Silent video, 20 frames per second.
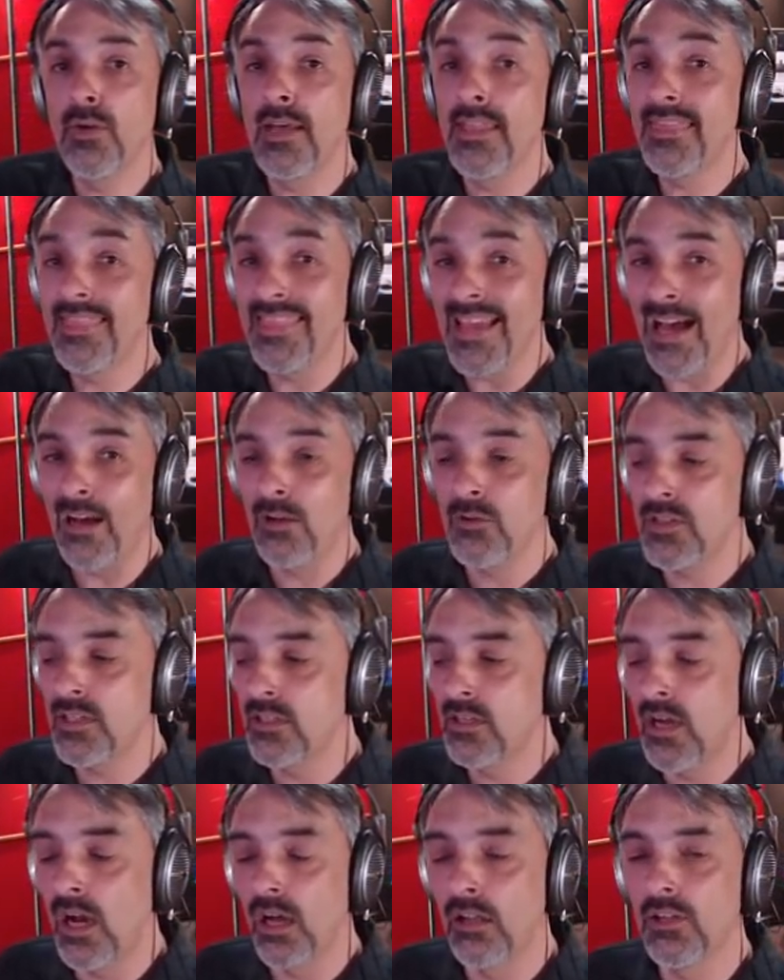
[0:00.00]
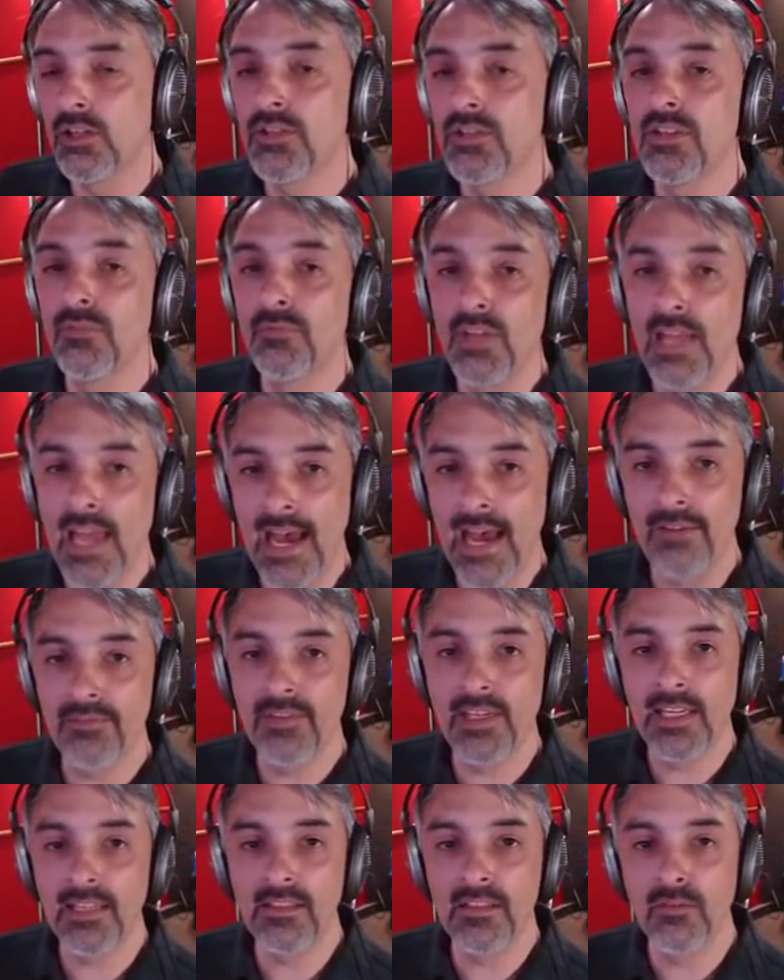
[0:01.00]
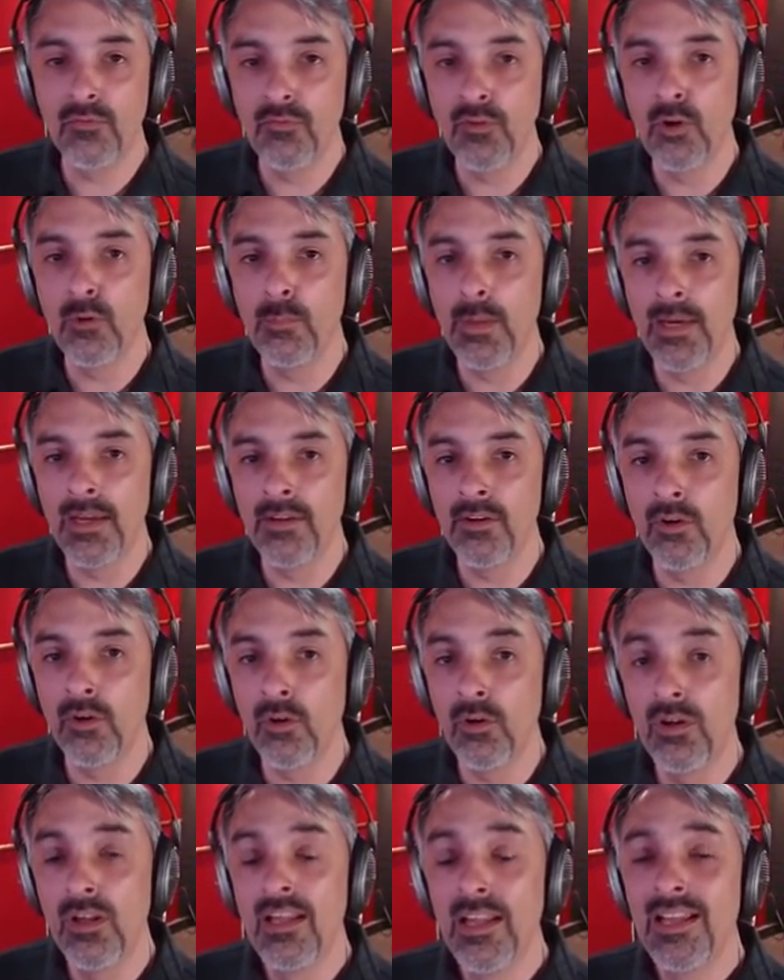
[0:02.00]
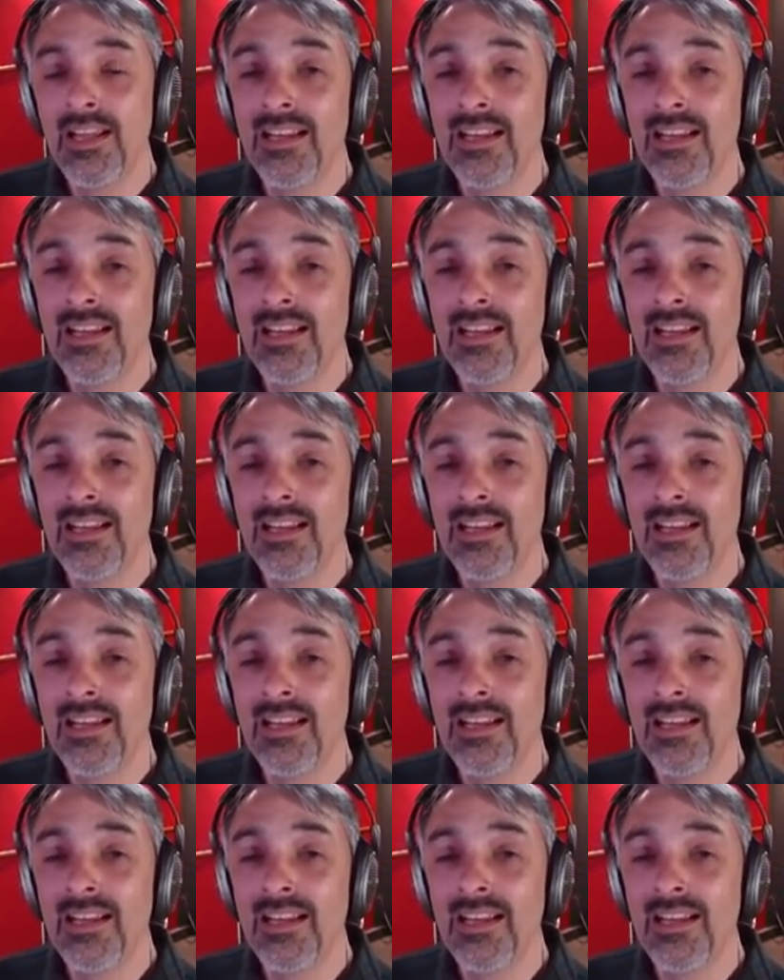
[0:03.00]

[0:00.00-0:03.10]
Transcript: one thousand dollars if you have to get the full bundle.